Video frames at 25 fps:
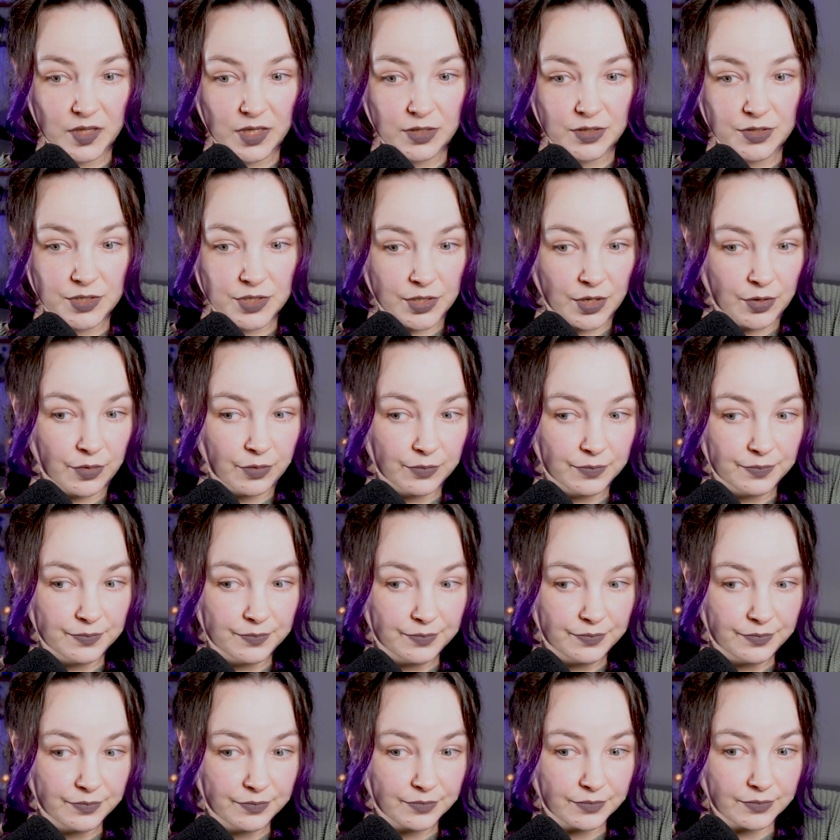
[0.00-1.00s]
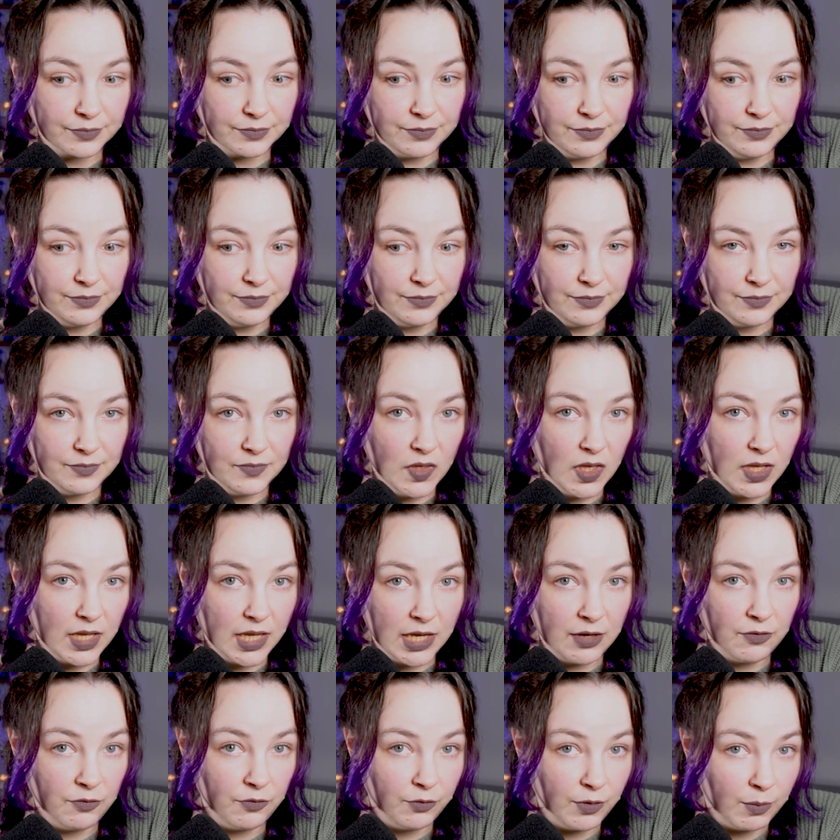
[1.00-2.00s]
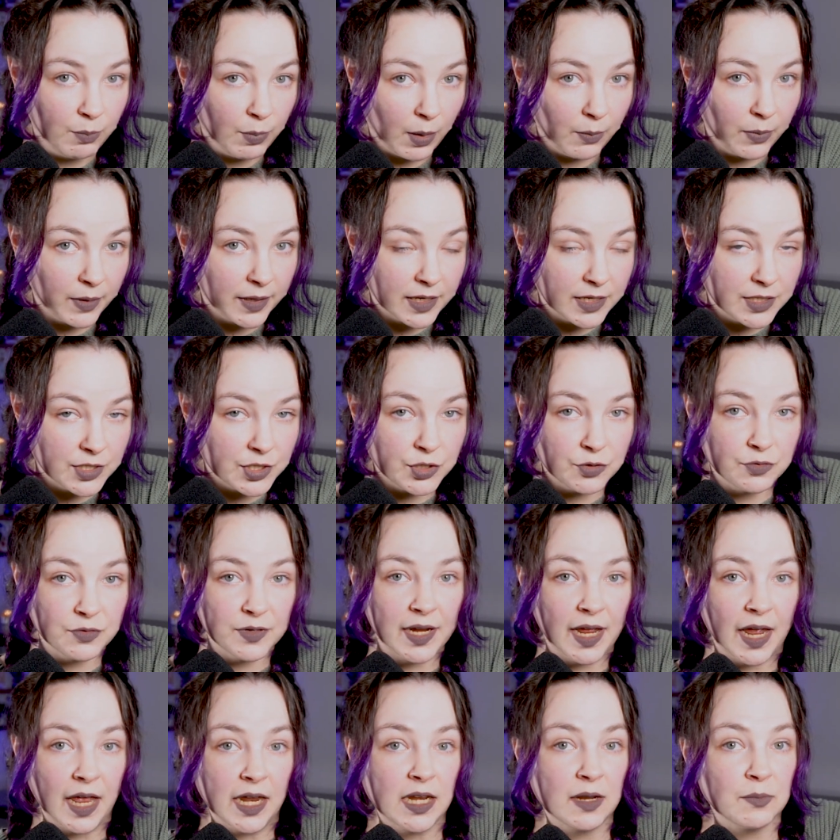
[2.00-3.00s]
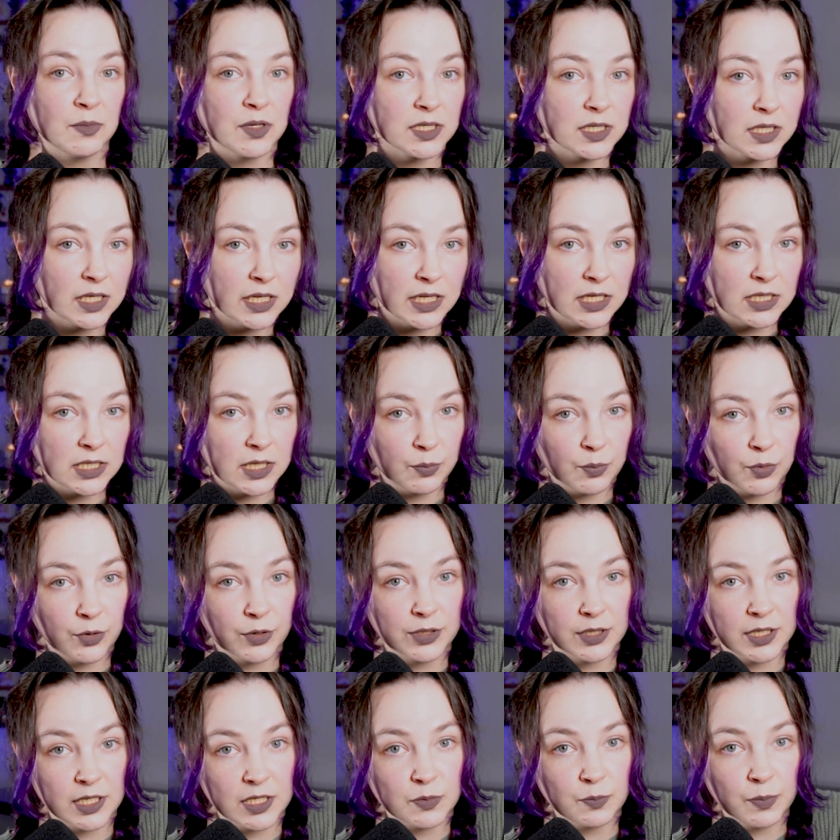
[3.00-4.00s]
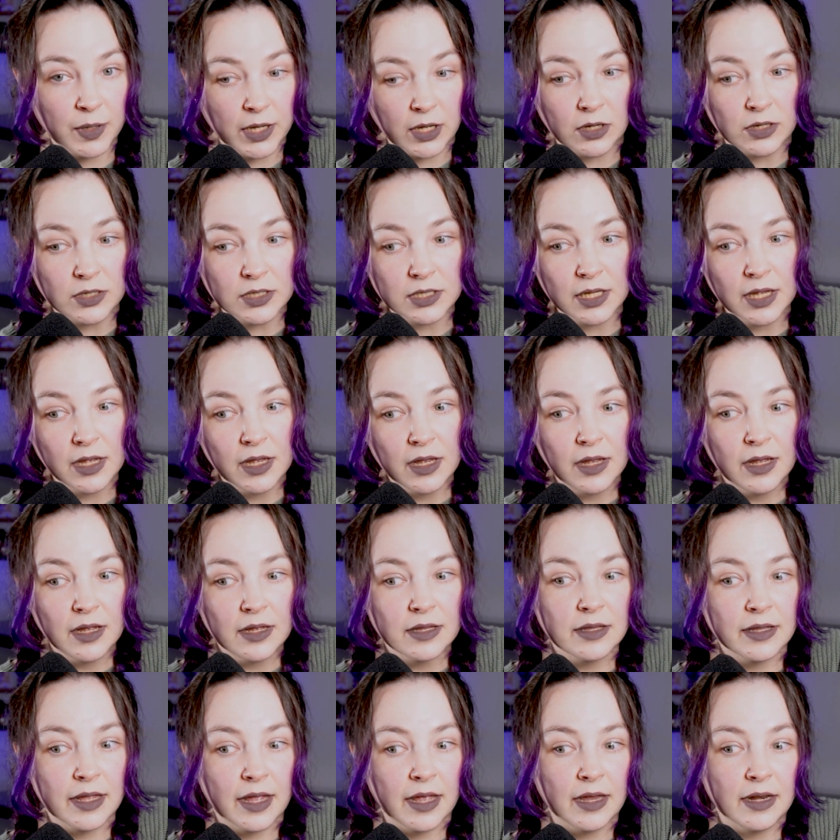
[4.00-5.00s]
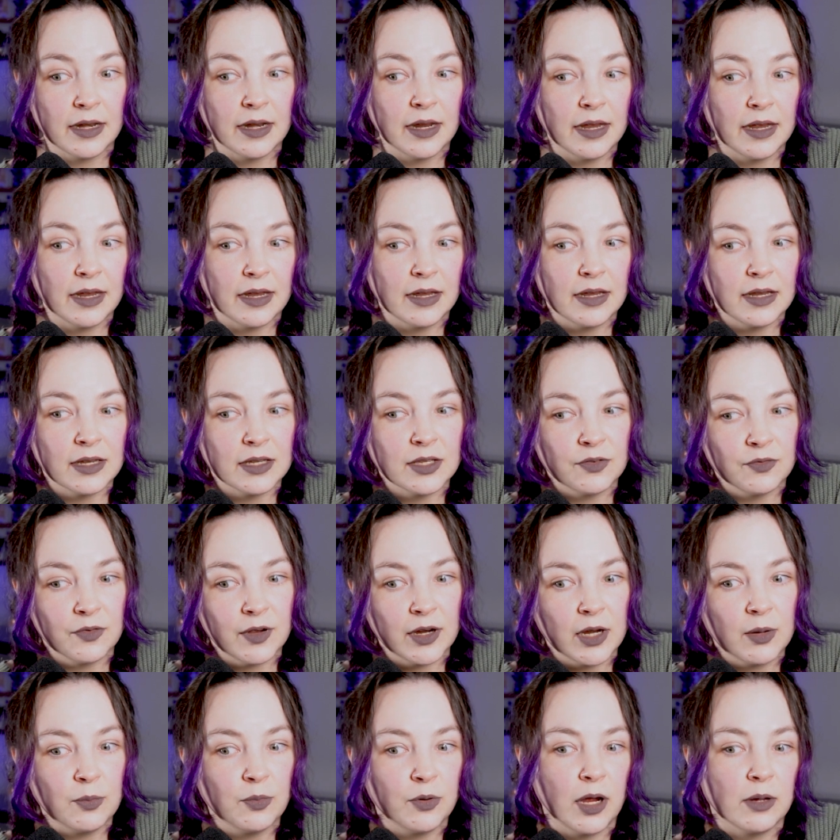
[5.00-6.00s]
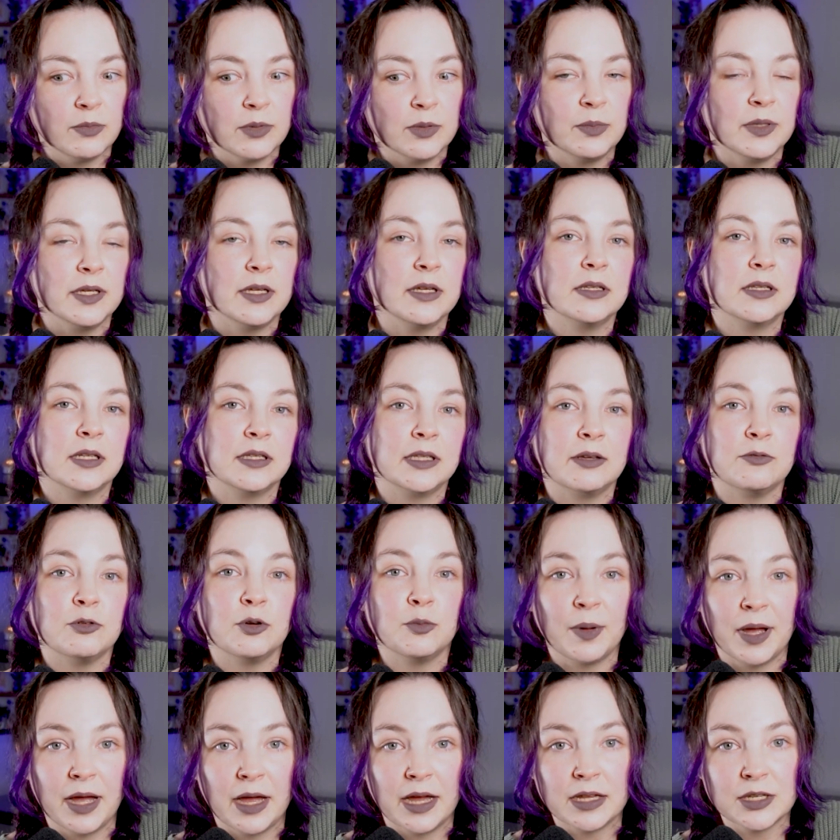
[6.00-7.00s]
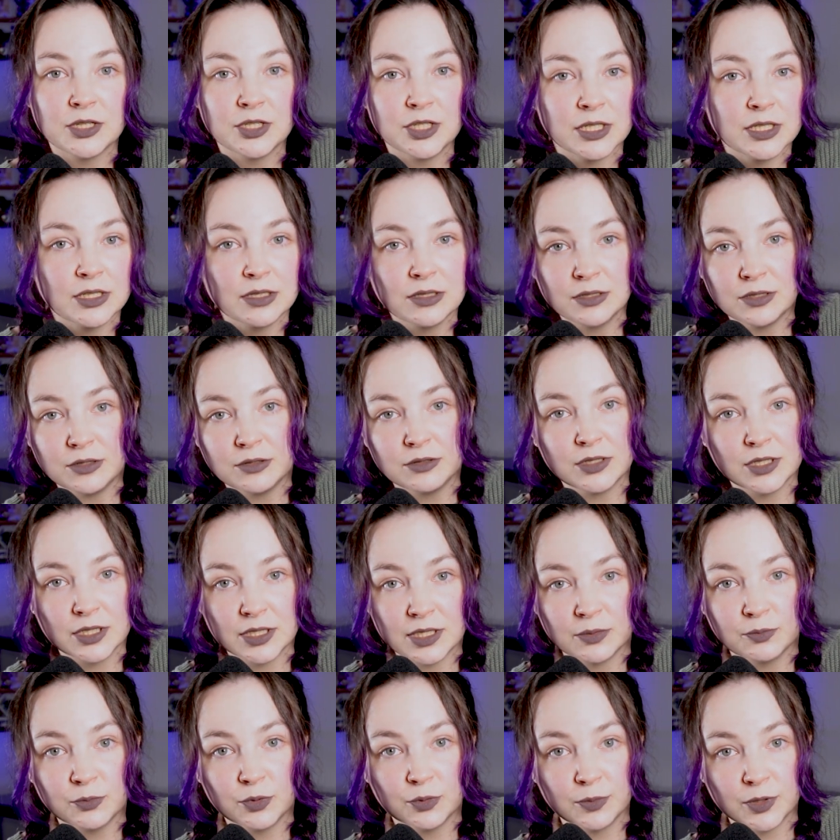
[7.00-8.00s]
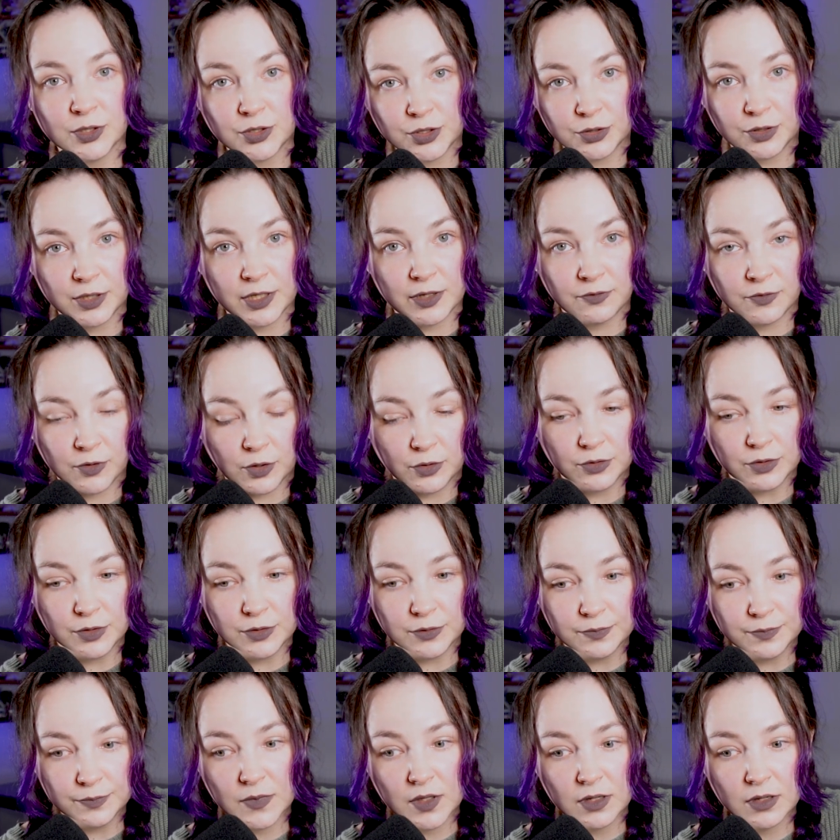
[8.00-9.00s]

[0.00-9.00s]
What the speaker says: So, if Republicans unanimously support these bills, then it's very probably that they will pass just due to simple majority vote.